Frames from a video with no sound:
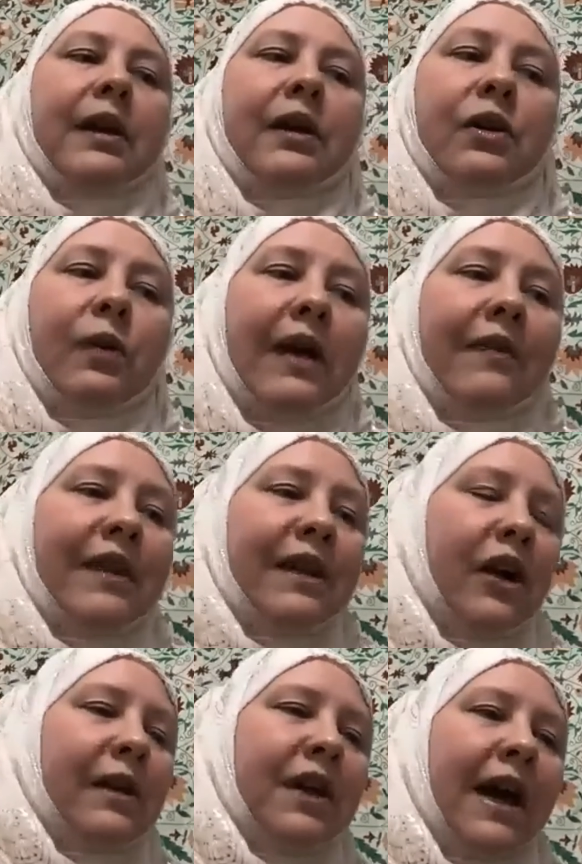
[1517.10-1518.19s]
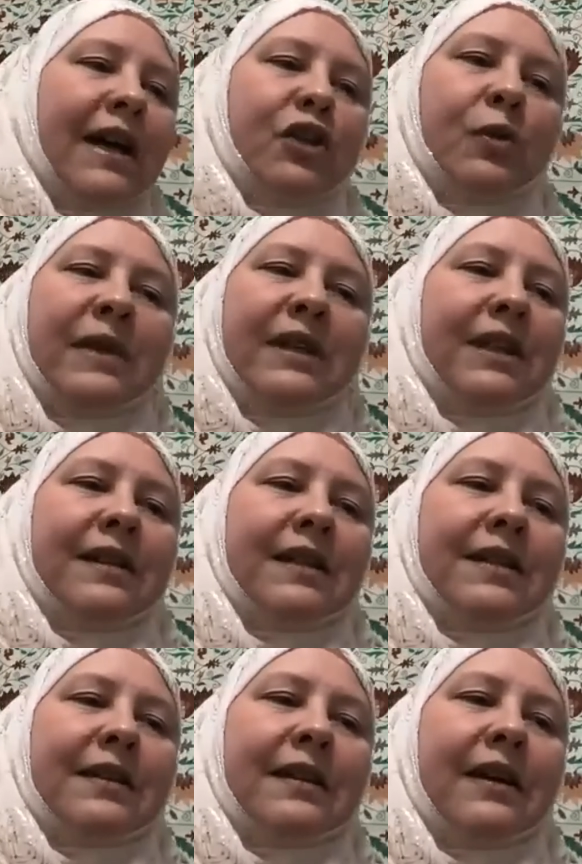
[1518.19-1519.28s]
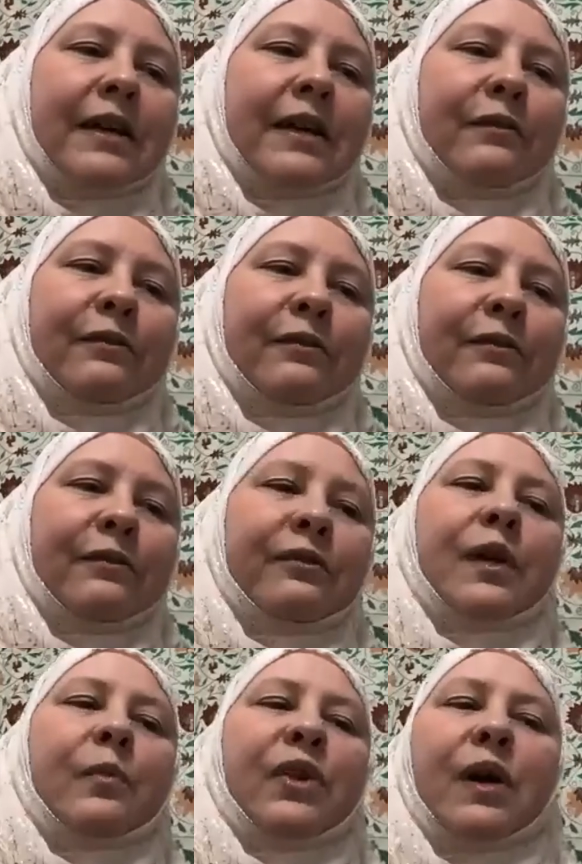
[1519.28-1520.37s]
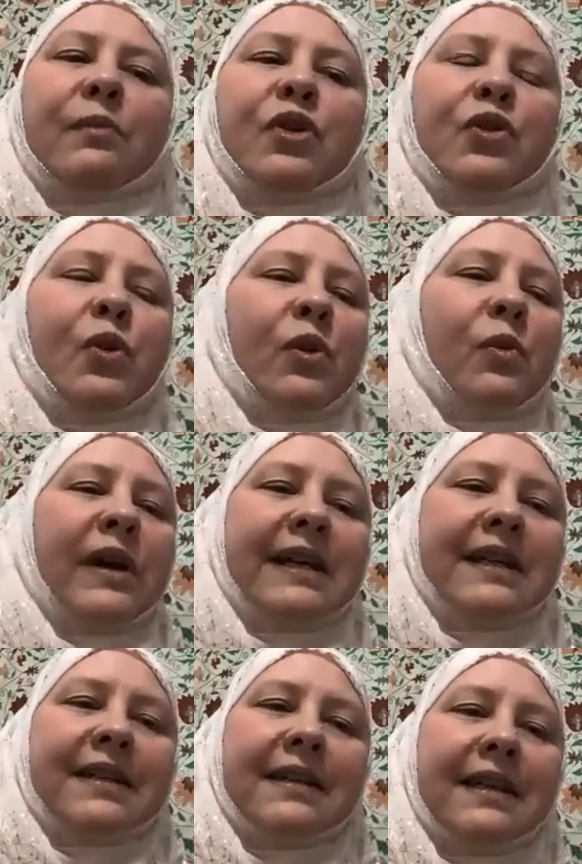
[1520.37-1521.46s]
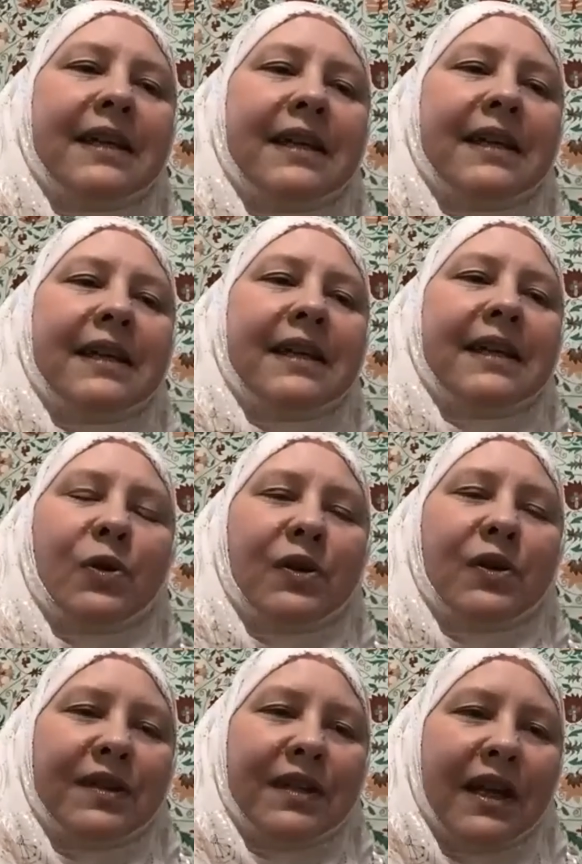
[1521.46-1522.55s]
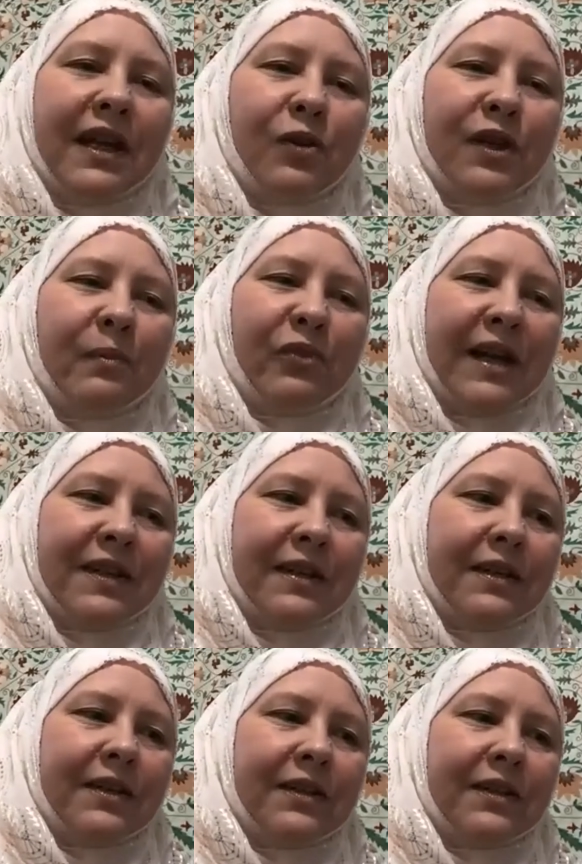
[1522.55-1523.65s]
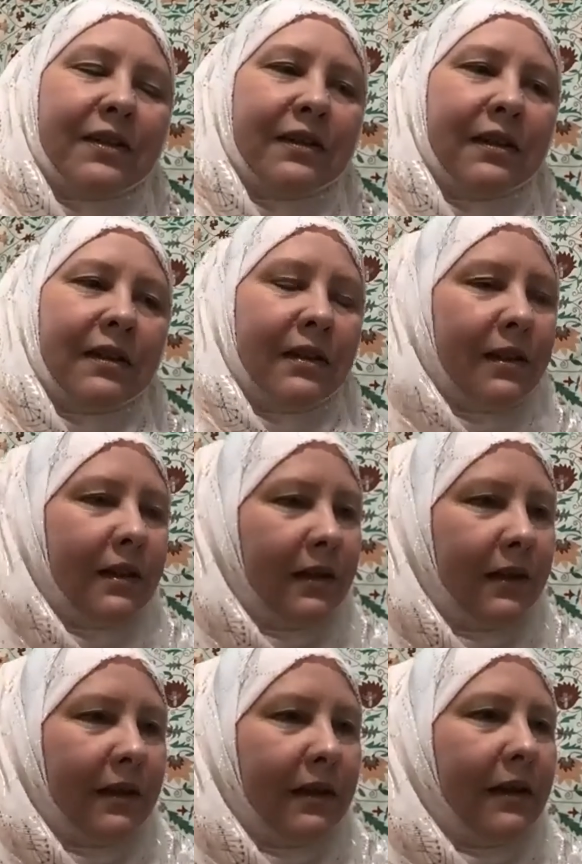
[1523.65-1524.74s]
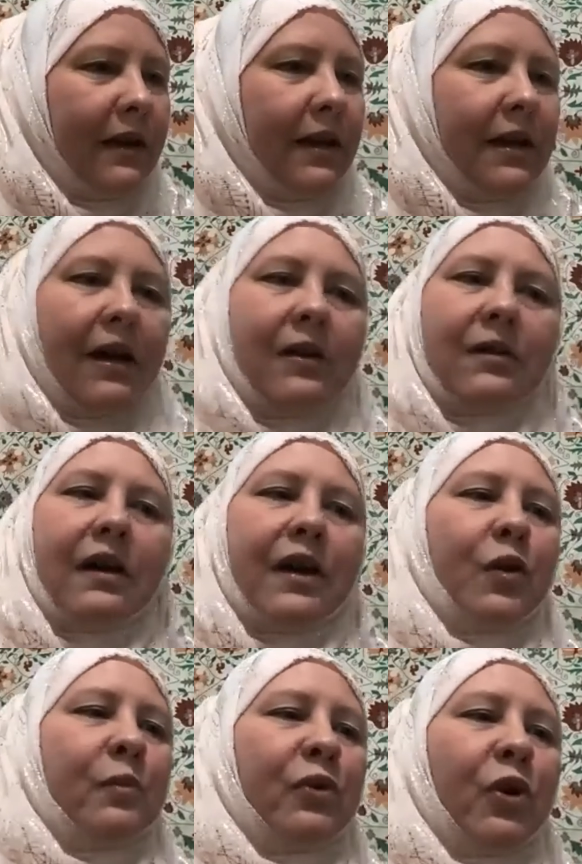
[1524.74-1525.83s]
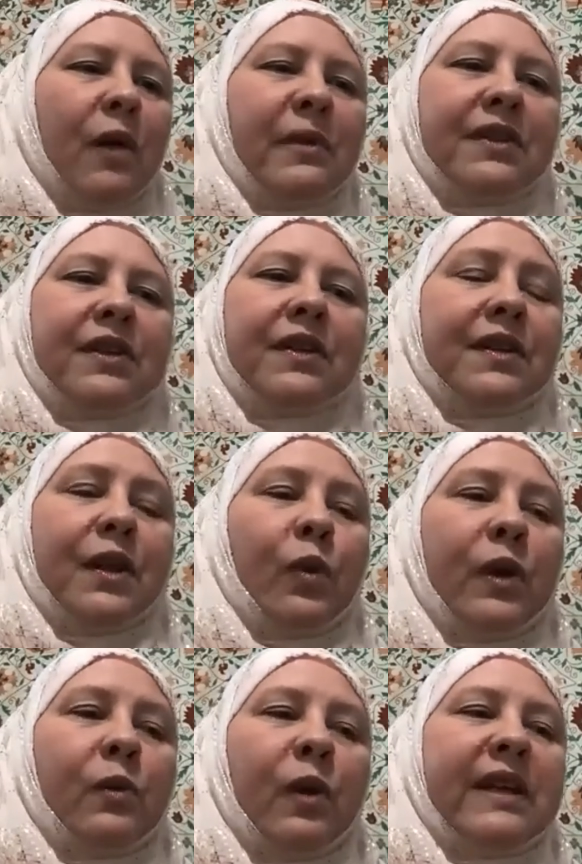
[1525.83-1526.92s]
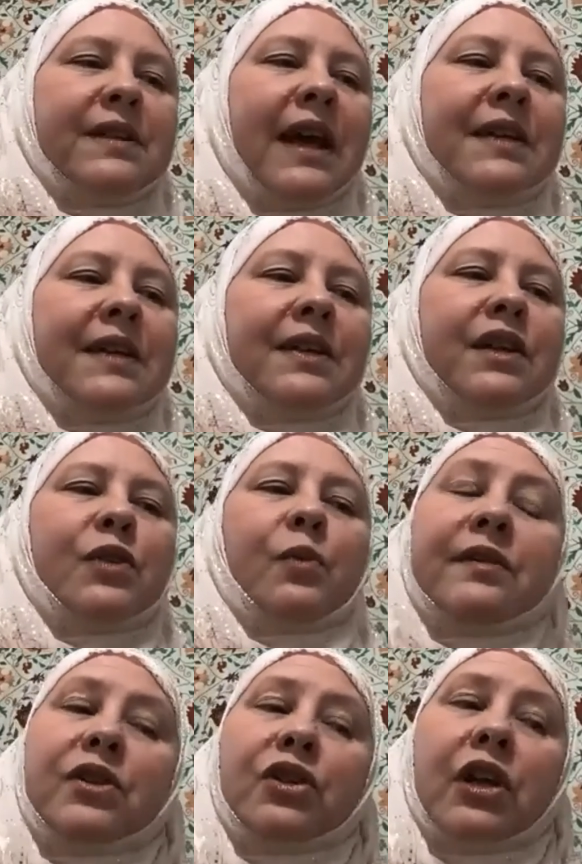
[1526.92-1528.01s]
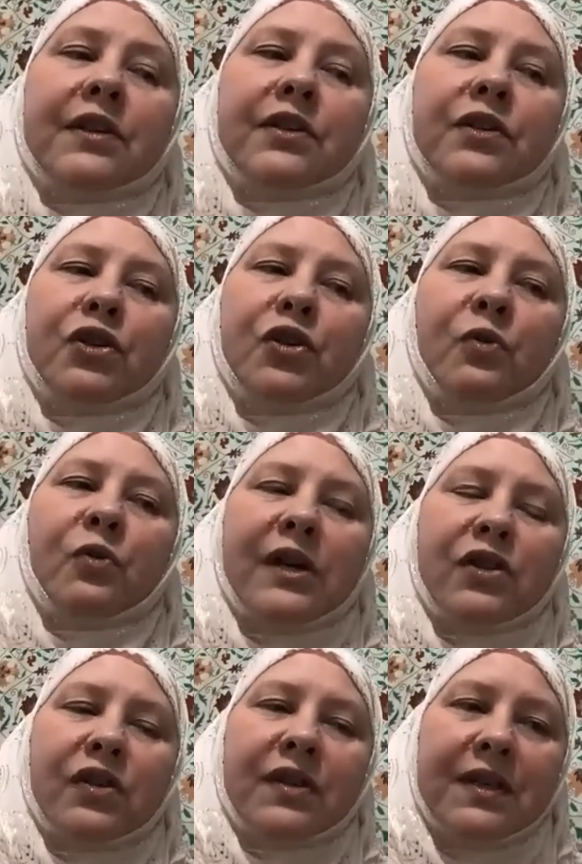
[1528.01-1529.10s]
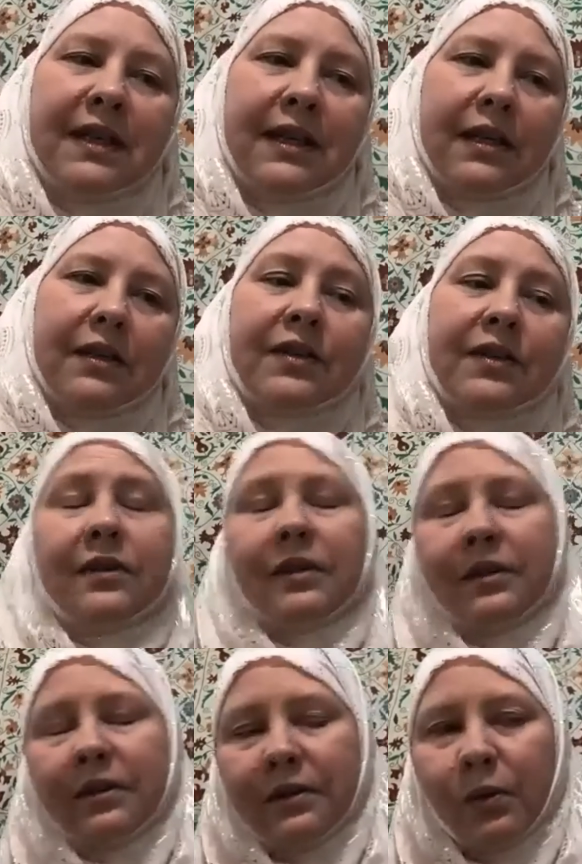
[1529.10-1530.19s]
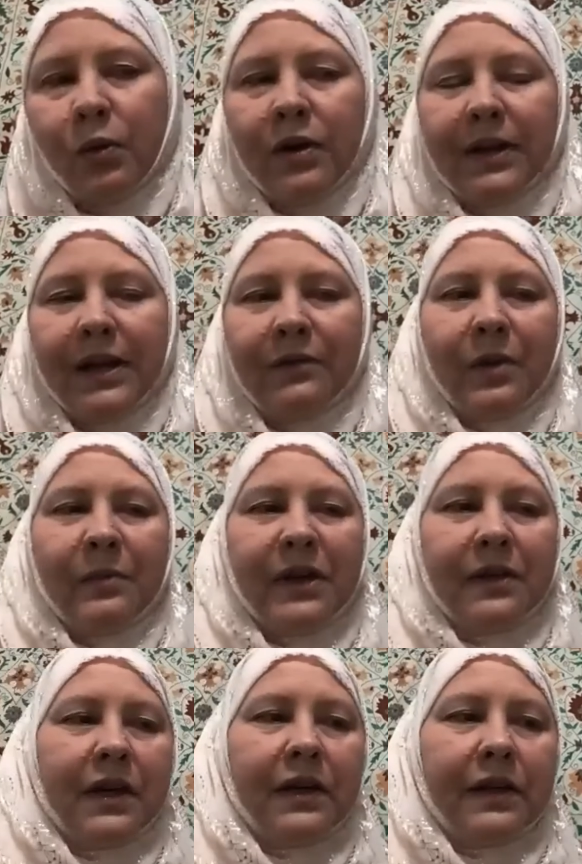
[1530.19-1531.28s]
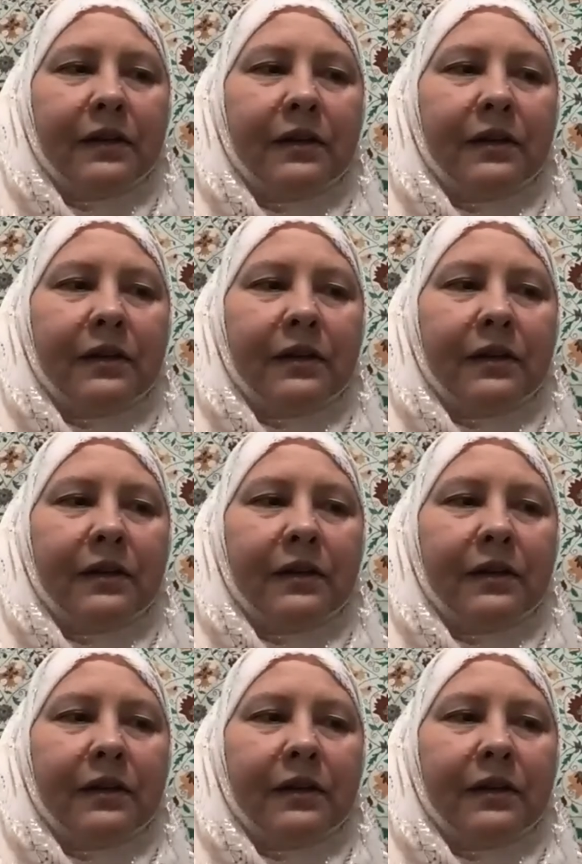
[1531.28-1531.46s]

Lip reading: Grant that our attachment in this life become doorways leading to your sacred presence. Ya Allah, you promised us that we will be tested with the chance to do righteous deeds or leave them undone,